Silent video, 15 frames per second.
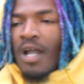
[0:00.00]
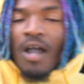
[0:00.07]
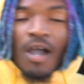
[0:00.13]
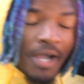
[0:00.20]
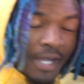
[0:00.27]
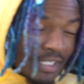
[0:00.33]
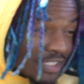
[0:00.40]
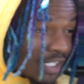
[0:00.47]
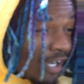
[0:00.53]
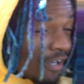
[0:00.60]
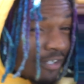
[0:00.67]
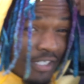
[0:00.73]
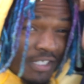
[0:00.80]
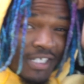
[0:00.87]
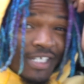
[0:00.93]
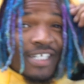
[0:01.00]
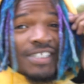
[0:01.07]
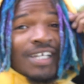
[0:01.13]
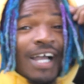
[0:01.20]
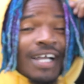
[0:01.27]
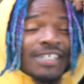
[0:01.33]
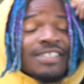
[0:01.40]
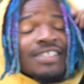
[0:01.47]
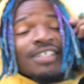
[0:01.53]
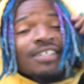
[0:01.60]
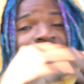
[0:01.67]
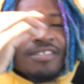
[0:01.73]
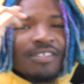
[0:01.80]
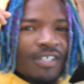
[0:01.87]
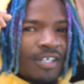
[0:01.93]
All right, y'all. As y'all can
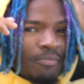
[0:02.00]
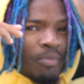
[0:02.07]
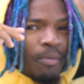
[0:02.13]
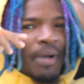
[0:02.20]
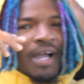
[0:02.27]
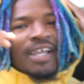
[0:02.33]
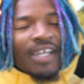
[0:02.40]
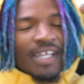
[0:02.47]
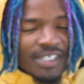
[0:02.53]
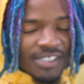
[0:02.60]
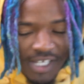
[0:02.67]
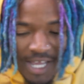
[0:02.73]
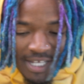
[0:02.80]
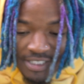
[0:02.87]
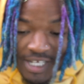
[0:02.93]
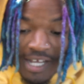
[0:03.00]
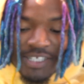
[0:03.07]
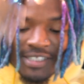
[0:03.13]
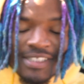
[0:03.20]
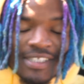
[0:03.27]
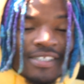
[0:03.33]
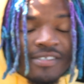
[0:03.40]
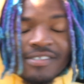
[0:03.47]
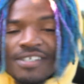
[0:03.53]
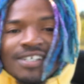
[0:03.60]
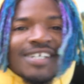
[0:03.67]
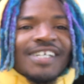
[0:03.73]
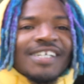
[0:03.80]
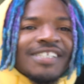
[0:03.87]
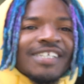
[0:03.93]
see, but my head, as y'all can see,
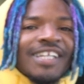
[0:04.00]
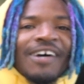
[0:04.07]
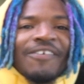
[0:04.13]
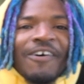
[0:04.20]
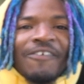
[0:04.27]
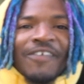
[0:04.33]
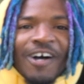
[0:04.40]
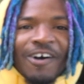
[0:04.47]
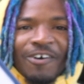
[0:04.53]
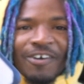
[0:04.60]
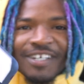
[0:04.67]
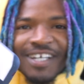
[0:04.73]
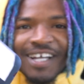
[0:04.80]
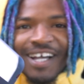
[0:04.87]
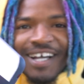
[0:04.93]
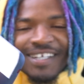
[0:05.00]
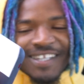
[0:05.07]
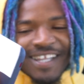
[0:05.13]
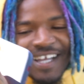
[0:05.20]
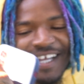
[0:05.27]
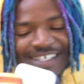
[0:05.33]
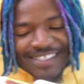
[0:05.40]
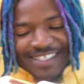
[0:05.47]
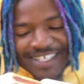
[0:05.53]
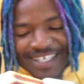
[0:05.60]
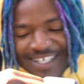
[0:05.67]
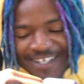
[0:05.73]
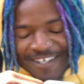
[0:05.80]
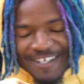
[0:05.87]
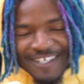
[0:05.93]
she left her phone in the car. Like I
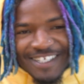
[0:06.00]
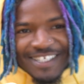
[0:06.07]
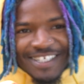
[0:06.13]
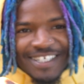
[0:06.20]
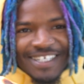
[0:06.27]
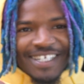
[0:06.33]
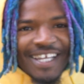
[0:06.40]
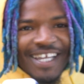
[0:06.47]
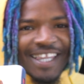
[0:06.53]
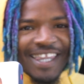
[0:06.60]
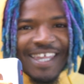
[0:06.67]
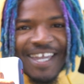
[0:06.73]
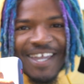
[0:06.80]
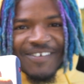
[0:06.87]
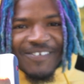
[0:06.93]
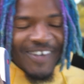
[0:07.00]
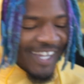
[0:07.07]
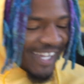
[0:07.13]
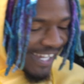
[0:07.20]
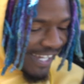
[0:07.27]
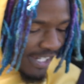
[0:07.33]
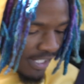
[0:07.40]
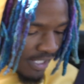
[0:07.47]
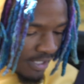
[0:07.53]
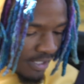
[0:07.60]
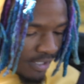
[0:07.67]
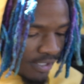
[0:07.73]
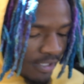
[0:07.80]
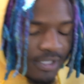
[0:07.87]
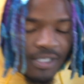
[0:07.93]
said, it lit, man.
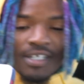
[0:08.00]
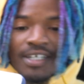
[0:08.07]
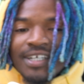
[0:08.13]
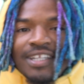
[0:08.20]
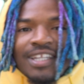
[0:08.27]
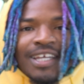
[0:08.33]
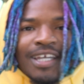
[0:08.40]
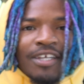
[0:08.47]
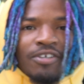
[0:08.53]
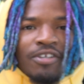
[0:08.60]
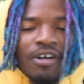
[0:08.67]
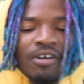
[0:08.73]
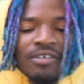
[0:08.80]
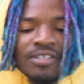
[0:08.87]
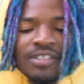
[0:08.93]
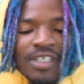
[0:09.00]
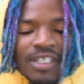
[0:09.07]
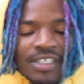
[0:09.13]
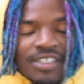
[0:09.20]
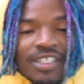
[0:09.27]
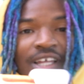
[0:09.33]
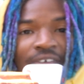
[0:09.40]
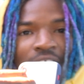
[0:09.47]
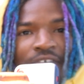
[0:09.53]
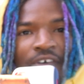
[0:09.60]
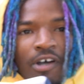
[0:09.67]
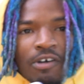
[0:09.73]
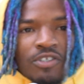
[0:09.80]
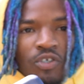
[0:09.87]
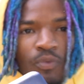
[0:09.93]
It lit, you know what I'm saying? She left her
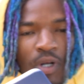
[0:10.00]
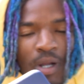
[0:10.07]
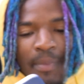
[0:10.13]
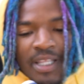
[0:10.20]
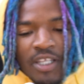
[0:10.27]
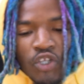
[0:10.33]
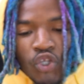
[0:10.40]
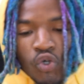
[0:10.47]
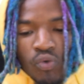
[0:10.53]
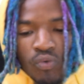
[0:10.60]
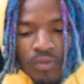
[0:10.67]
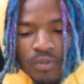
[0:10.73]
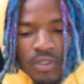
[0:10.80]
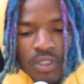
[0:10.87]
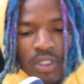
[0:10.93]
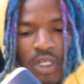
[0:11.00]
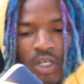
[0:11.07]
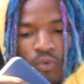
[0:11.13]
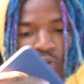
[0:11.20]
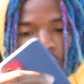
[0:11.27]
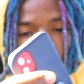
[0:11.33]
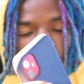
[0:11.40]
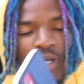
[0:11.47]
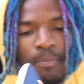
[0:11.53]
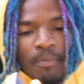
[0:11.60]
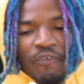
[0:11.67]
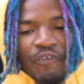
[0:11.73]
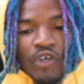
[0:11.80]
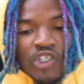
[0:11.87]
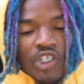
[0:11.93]
phone. So what I'm about to do, real quick,
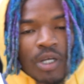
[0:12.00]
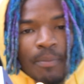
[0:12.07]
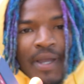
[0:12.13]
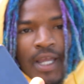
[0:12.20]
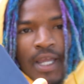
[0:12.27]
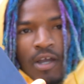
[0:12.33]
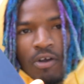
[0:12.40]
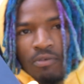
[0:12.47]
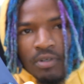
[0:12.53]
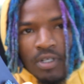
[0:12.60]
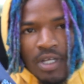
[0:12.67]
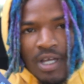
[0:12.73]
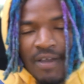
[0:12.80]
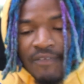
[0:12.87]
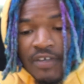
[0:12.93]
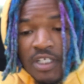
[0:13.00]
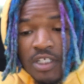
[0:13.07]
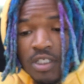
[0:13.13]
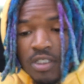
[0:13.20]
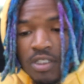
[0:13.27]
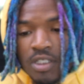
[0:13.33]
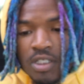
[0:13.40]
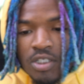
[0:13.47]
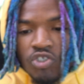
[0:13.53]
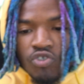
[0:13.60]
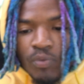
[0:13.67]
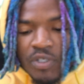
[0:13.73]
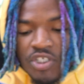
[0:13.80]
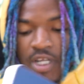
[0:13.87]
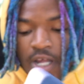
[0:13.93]
before she come back out, finna
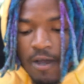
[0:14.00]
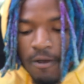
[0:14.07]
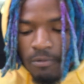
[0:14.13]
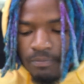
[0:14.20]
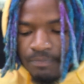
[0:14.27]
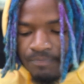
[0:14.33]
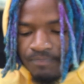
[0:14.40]
switch it out.